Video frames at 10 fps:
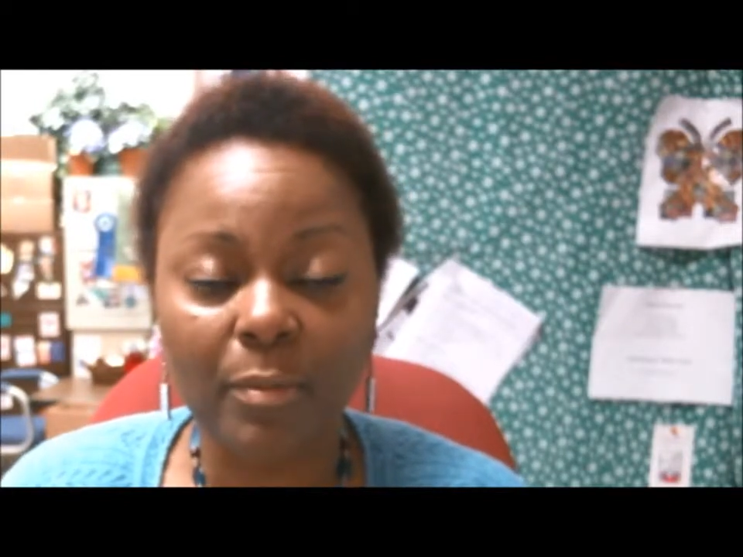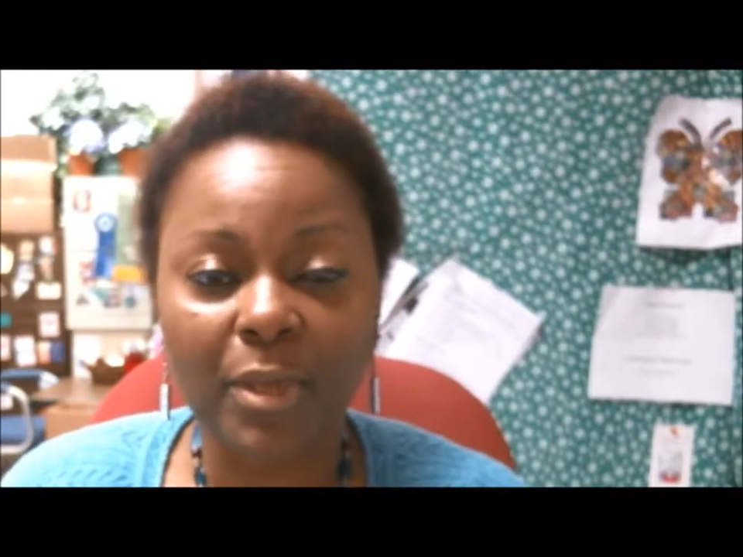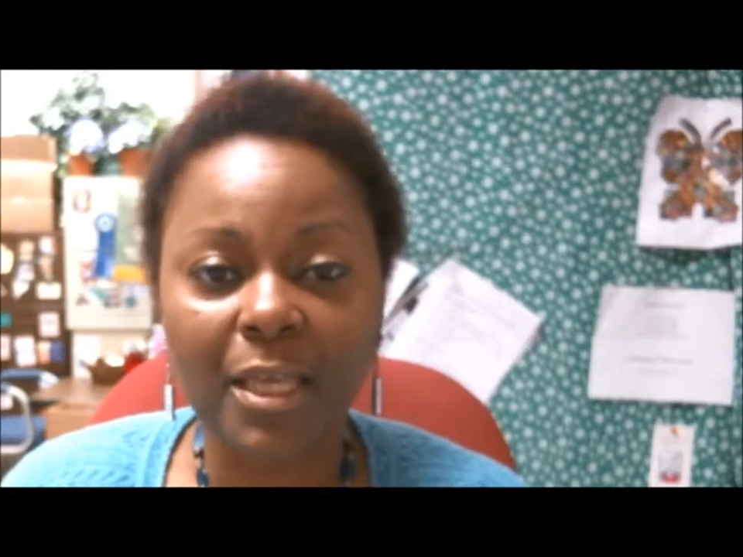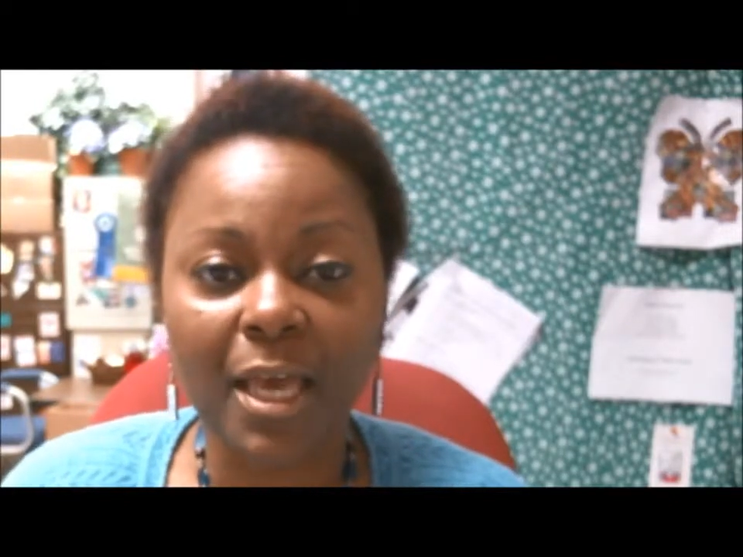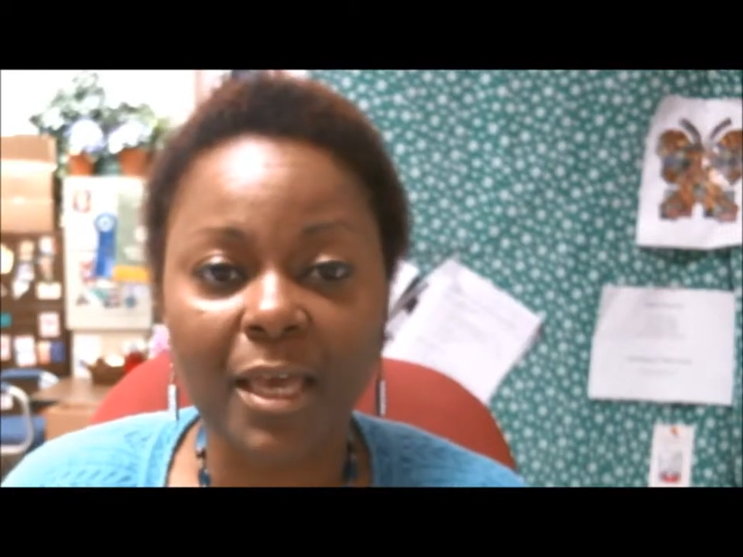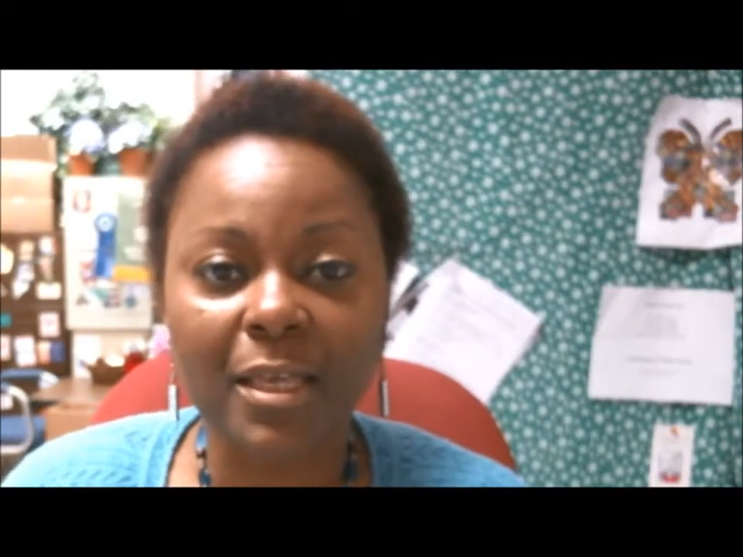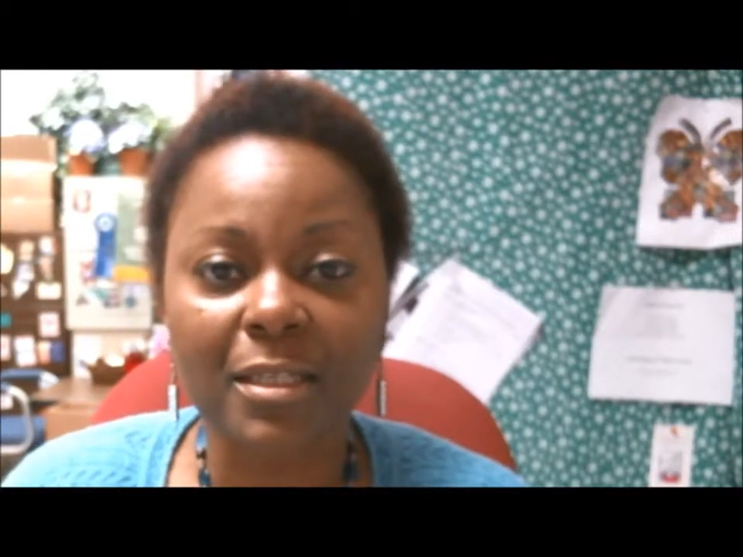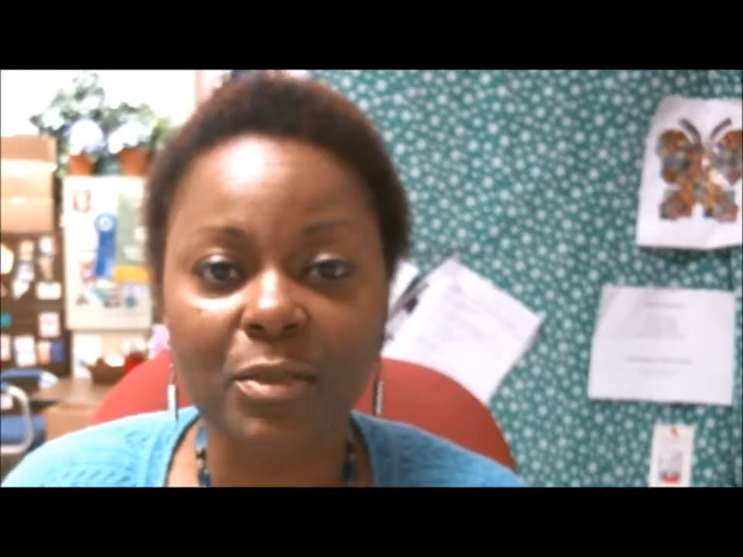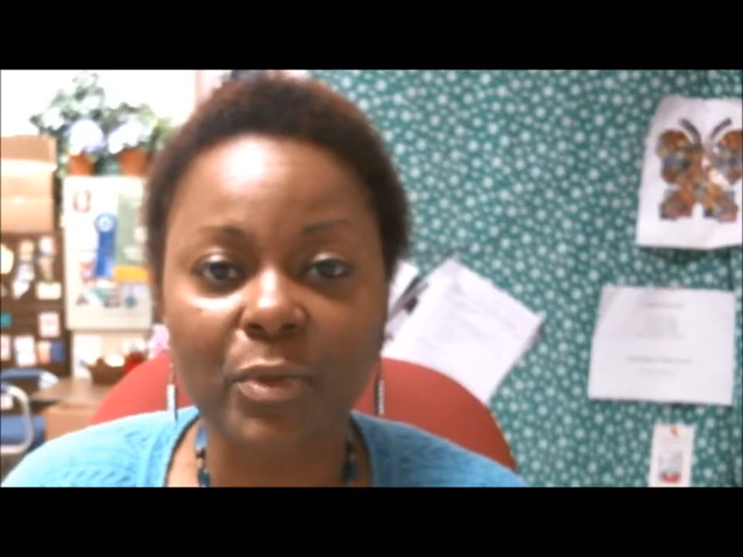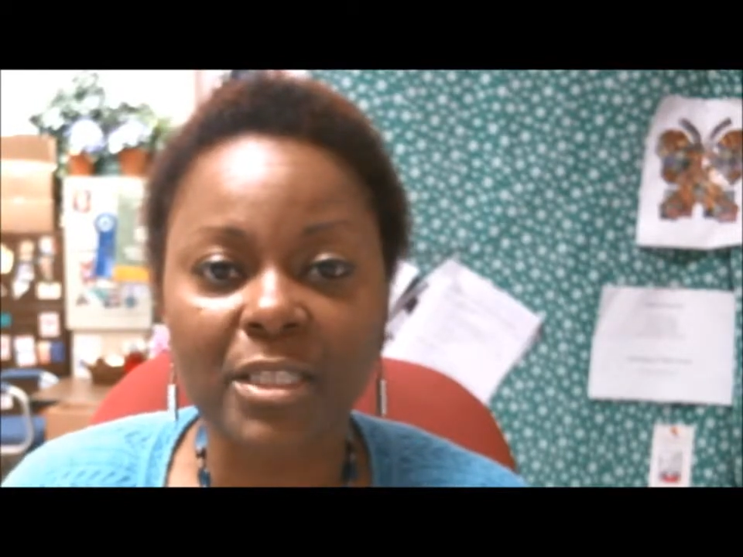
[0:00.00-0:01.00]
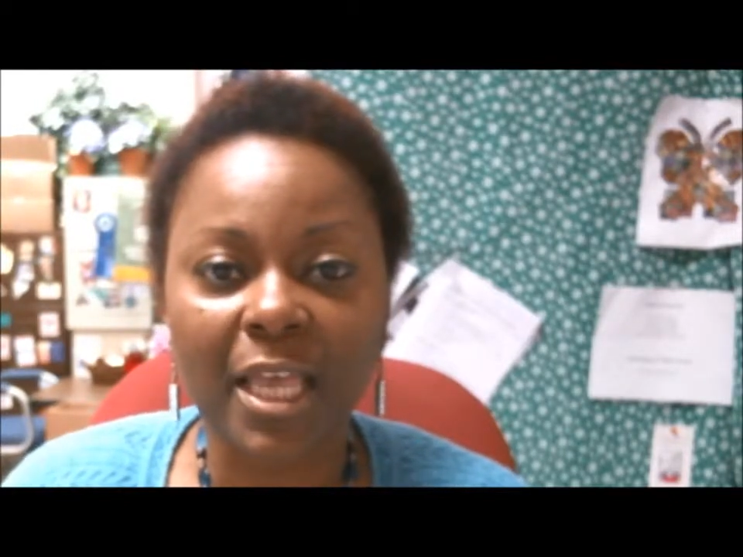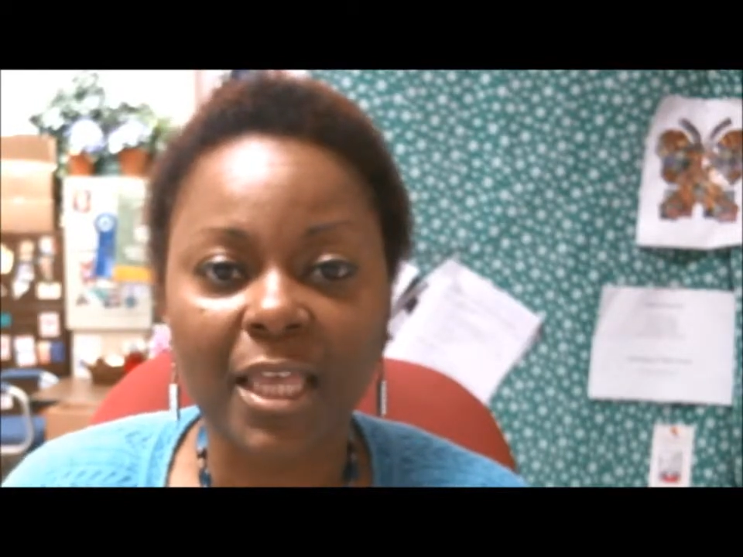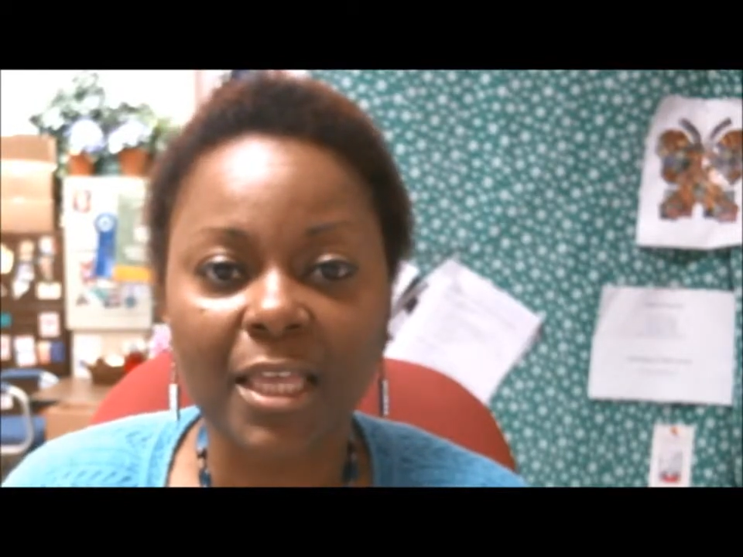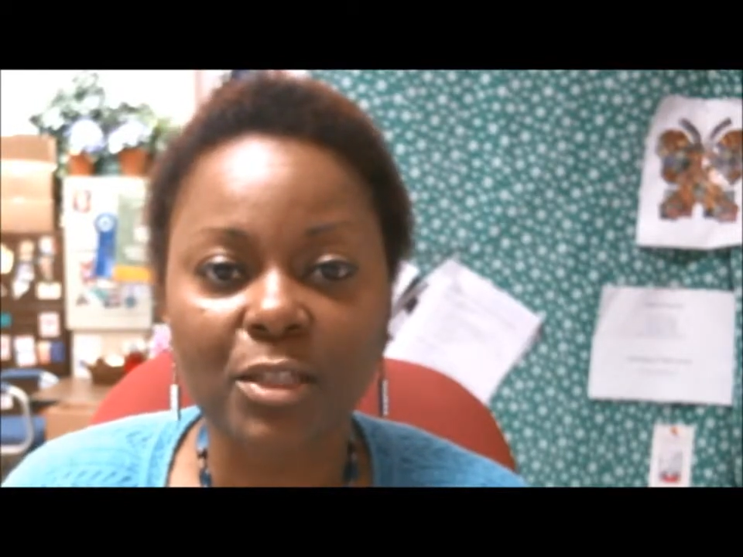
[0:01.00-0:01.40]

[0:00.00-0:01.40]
because we take it